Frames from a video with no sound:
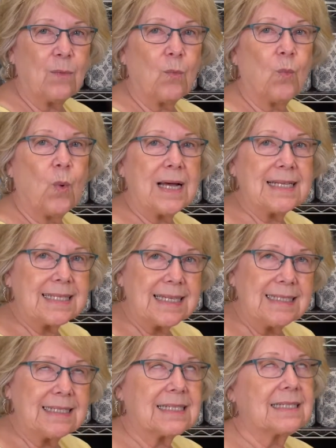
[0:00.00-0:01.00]

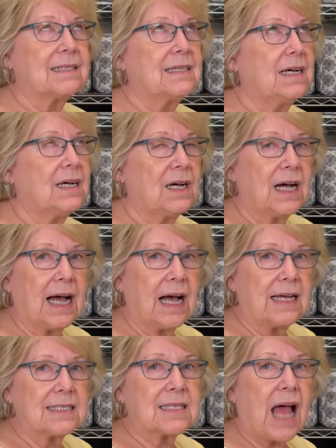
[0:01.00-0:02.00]
wasn't
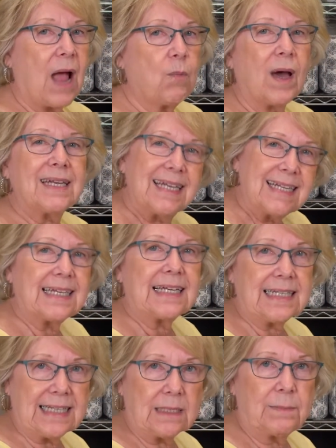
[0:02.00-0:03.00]
as I wanted it a
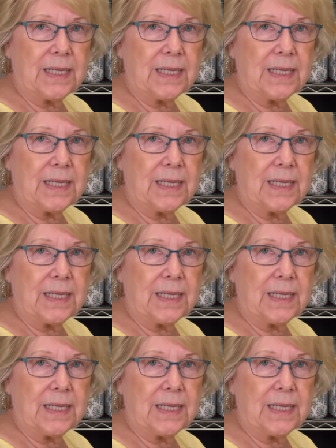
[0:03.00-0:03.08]
little bit